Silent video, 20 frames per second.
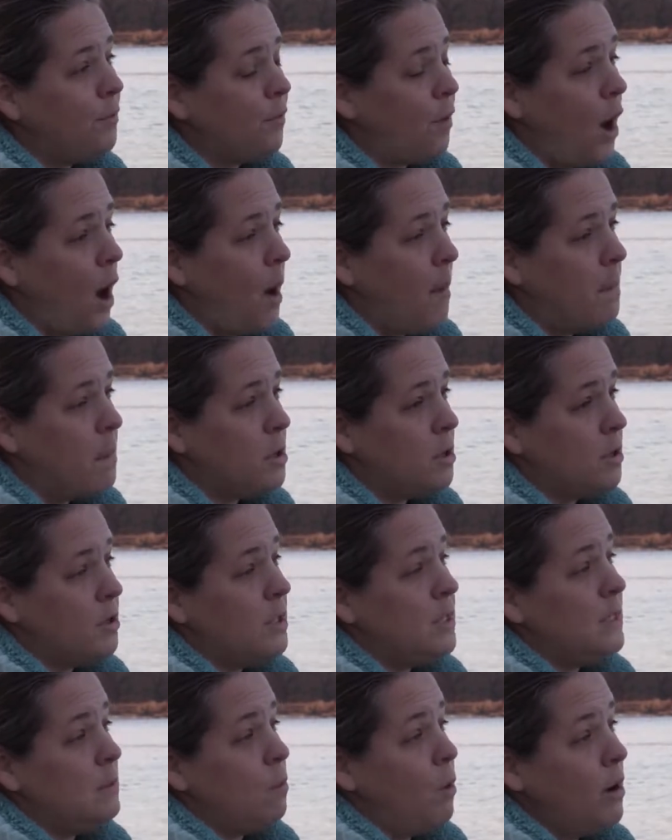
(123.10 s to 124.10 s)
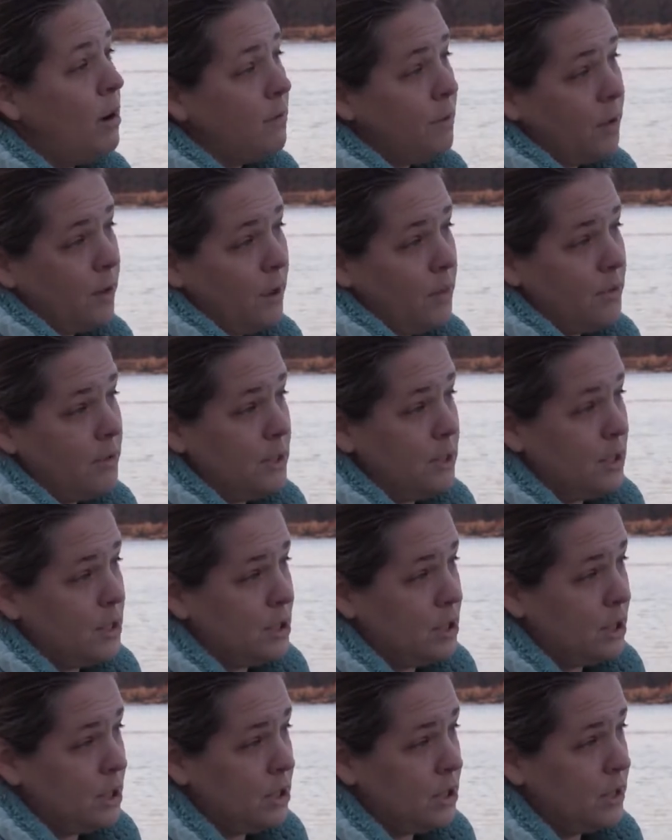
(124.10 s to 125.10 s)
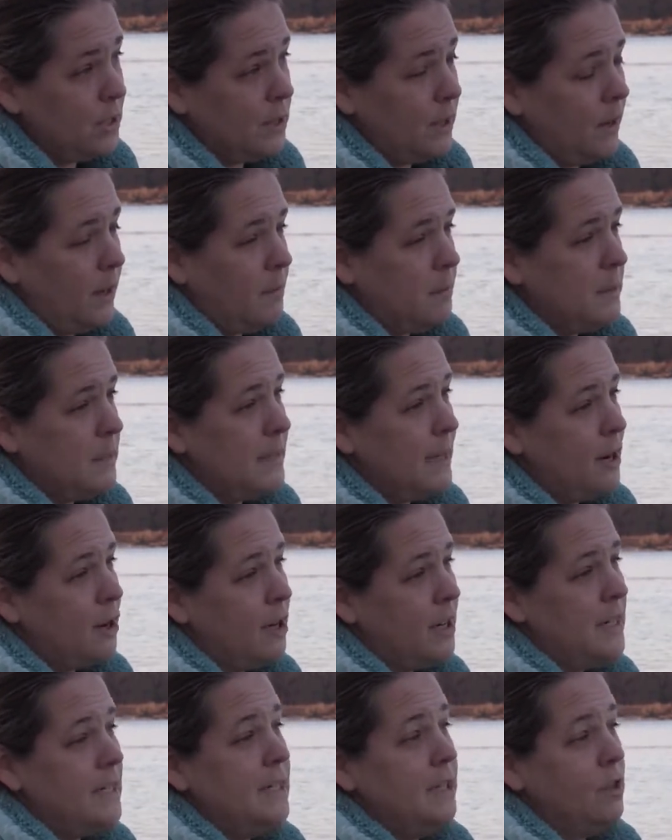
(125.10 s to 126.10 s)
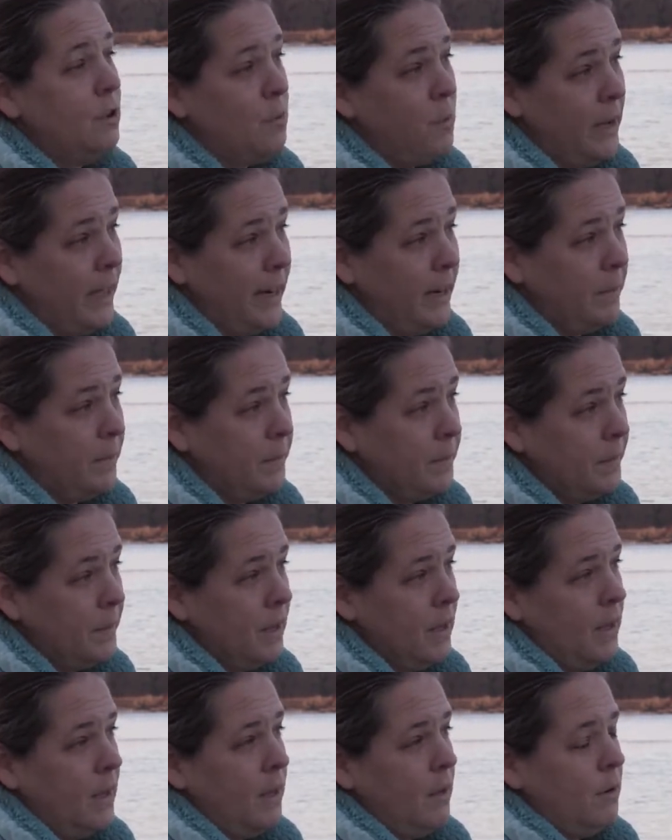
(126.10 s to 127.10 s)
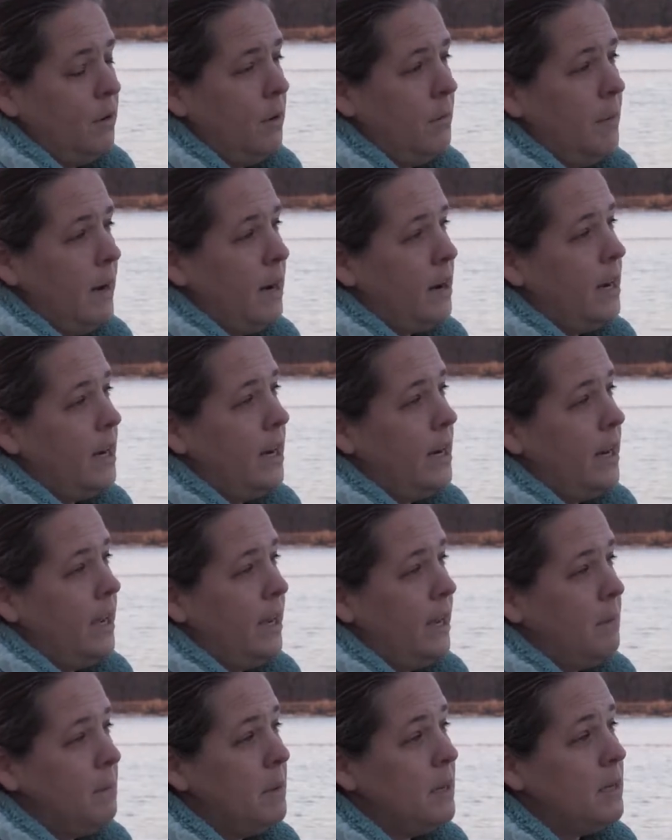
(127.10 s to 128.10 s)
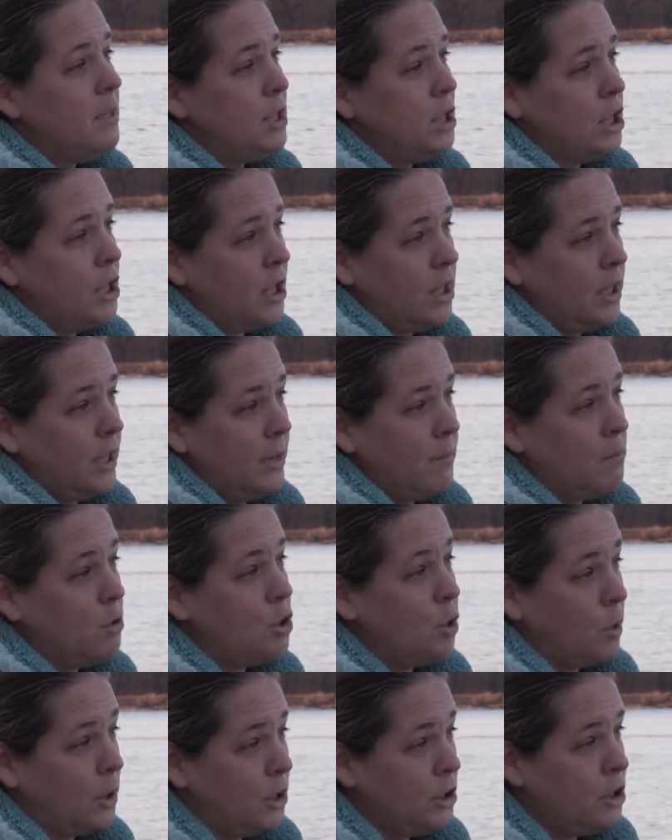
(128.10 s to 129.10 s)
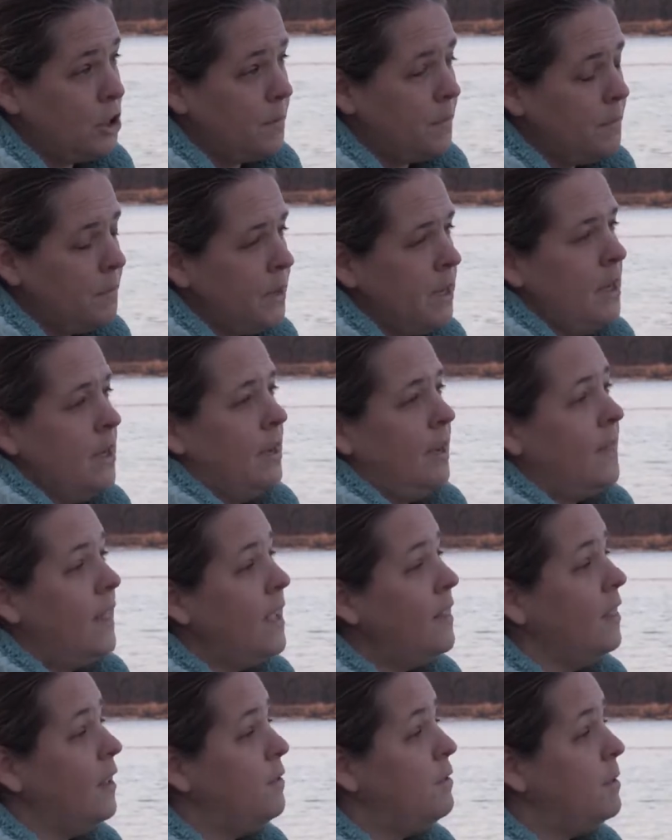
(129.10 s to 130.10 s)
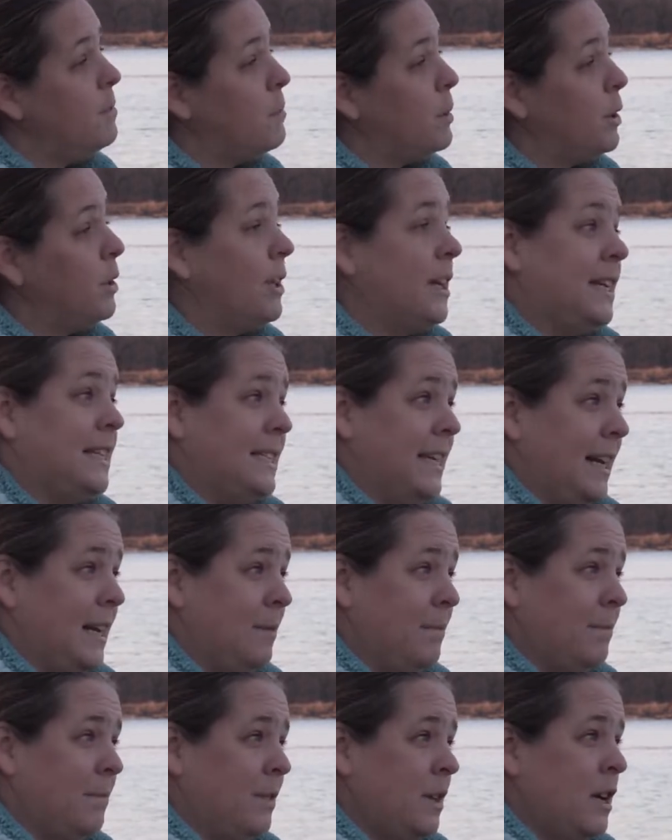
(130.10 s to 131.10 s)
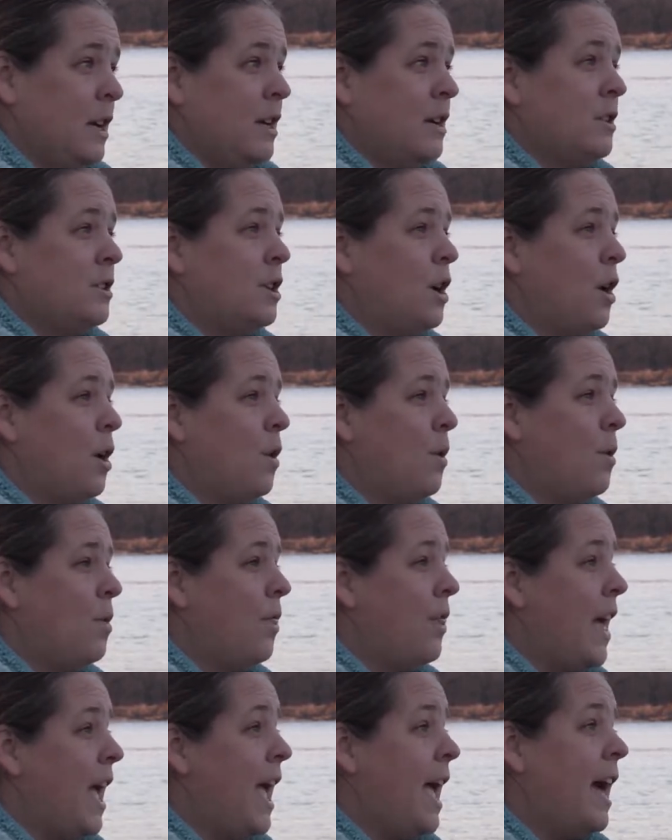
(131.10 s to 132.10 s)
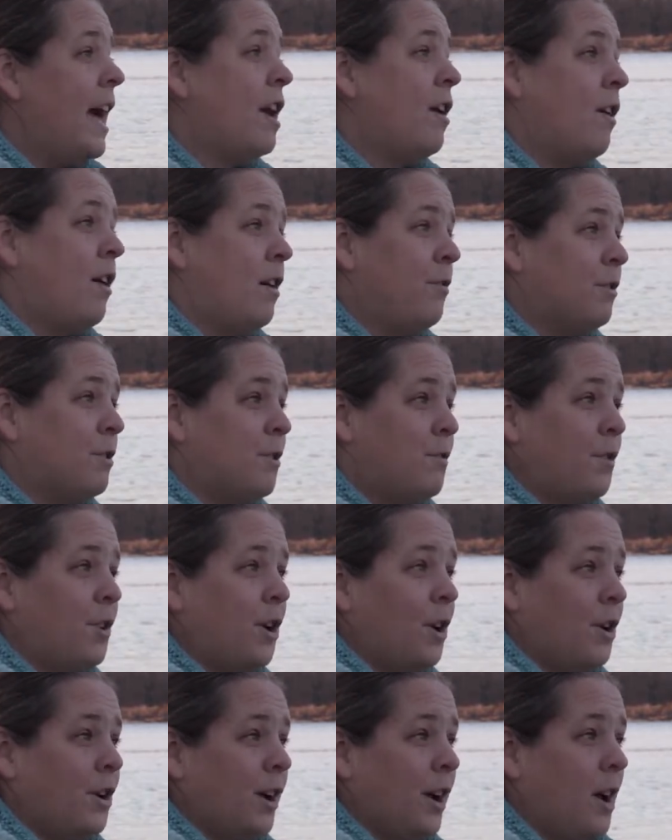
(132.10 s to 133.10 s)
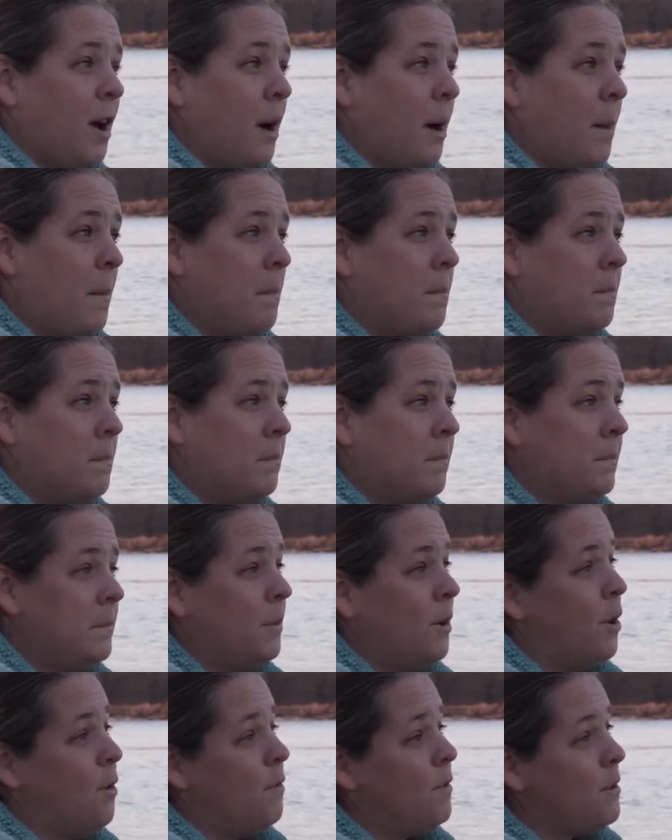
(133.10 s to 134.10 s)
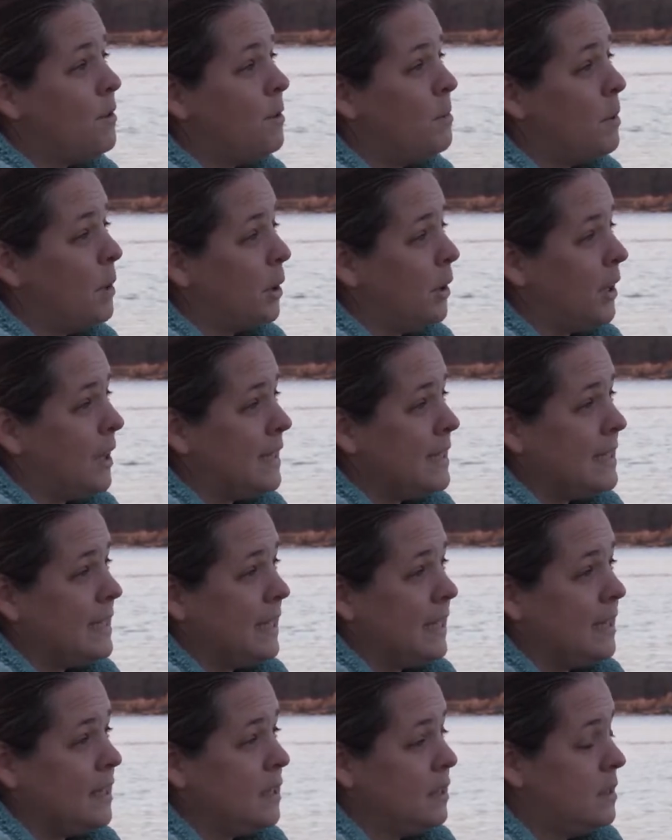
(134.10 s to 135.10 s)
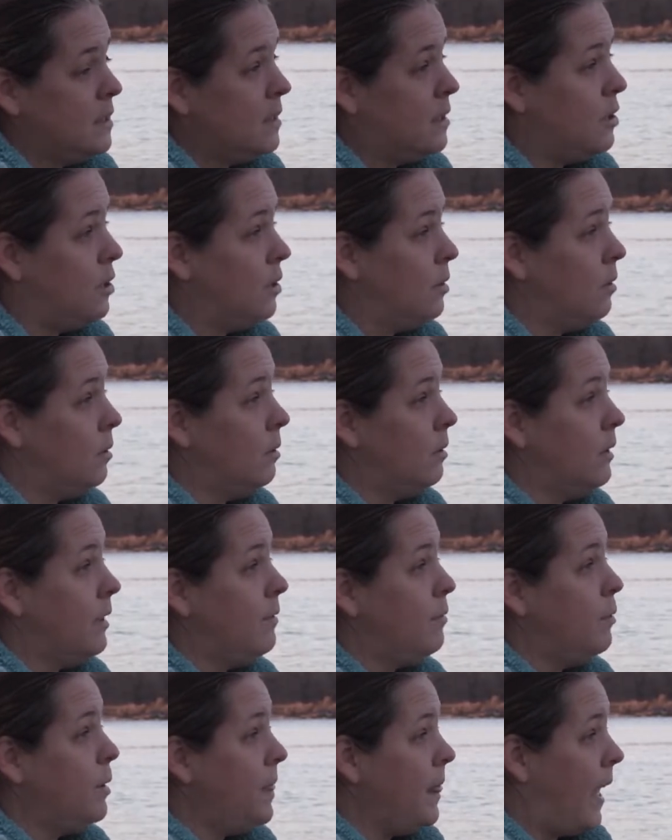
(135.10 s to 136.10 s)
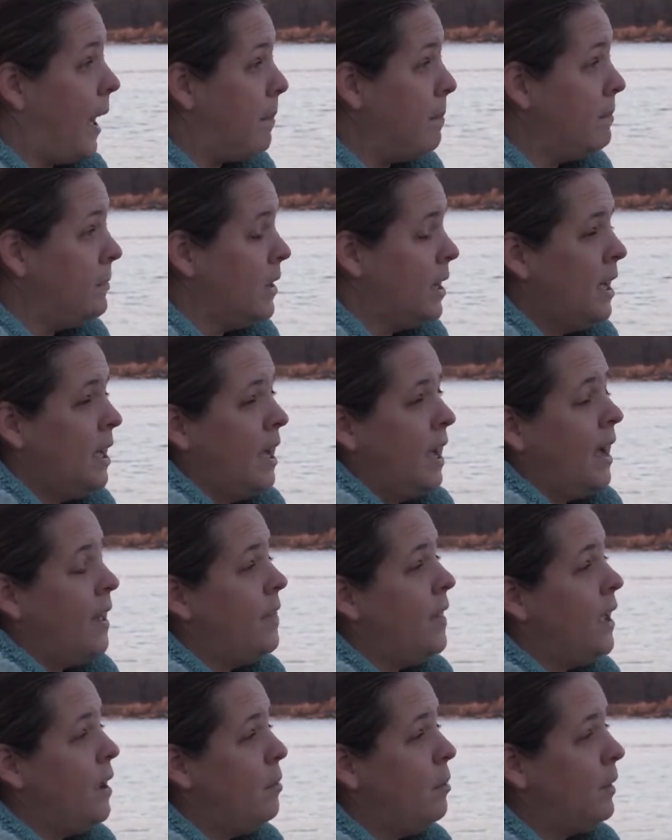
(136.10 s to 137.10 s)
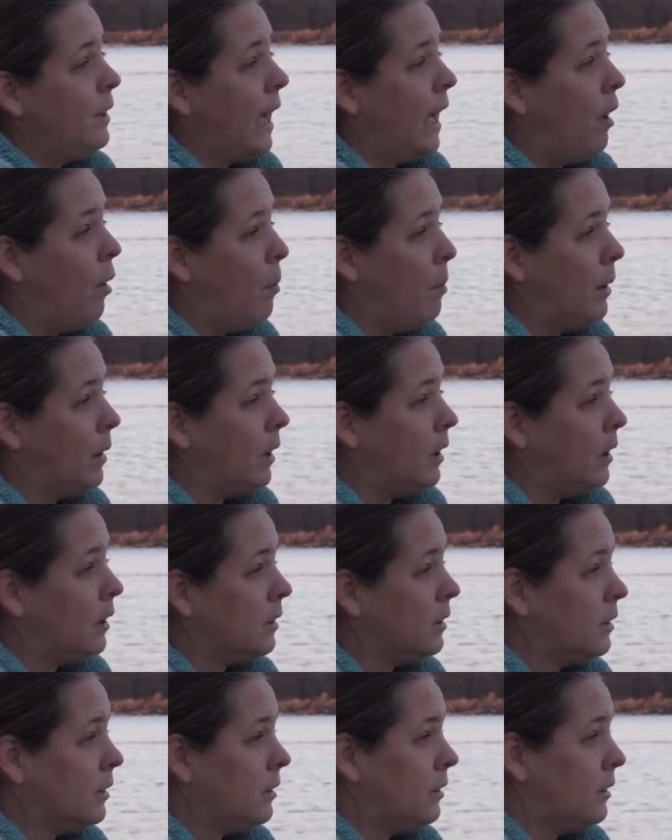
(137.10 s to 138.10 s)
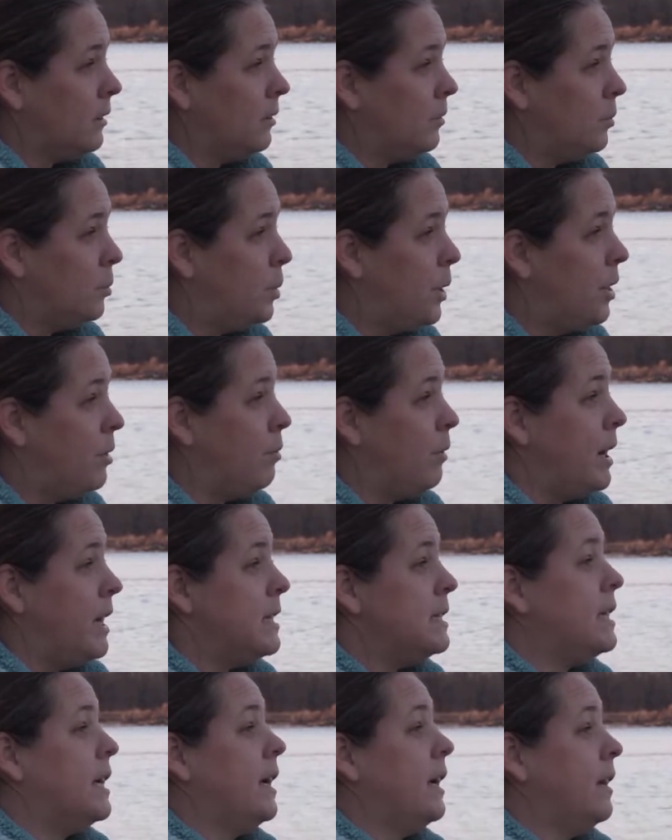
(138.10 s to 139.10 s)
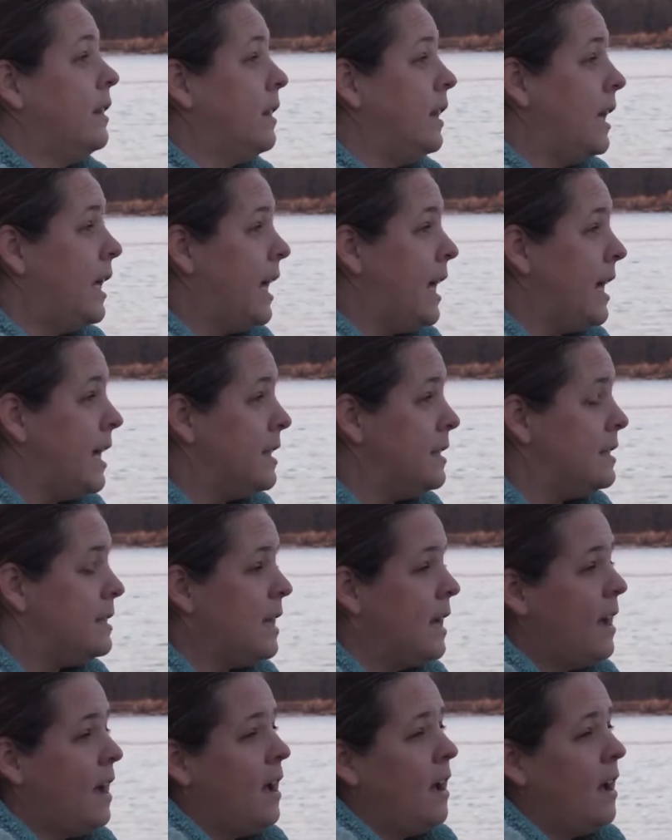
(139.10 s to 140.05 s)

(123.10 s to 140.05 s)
from one of her other sisters, Sarah Dillwyn, who had married a minister named George, and they had lived in Burlington. So they had offered for her to come over to Burlington to live with them, and they would help her with raising the kids.